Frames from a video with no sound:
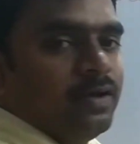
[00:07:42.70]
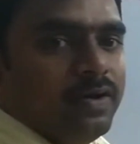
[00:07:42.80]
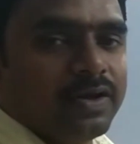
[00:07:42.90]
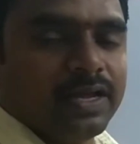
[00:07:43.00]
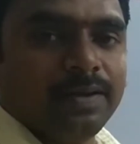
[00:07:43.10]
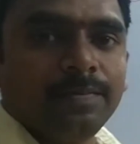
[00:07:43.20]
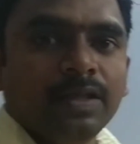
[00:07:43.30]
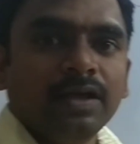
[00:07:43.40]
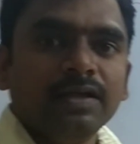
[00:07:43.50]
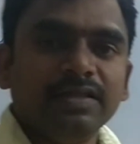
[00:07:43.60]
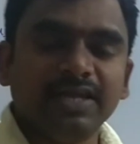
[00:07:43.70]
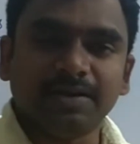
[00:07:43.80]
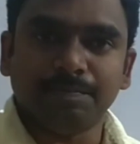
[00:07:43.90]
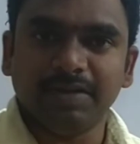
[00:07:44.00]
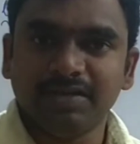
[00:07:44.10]
Okay,
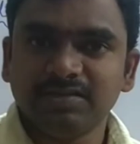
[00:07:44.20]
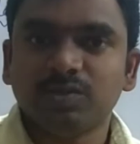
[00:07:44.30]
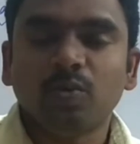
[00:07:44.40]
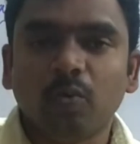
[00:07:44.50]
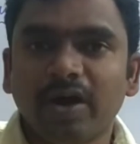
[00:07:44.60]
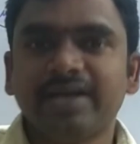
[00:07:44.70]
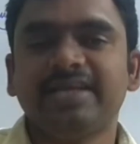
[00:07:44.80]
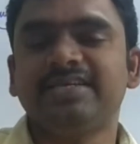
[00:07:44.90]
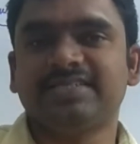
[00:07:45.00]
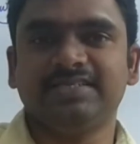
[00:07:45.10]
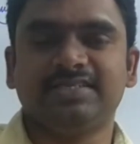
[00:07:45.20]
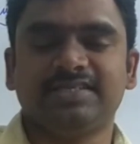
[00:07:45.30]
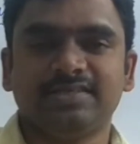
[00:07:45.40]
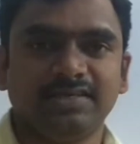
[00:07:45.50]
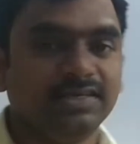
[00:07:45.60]
that means what he
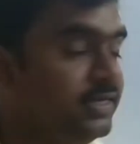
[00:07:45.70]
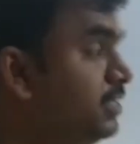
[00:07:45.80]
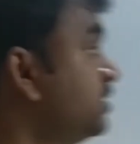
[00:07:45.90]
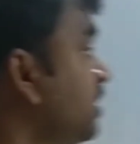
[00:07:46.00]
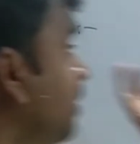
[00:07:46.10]
suggested is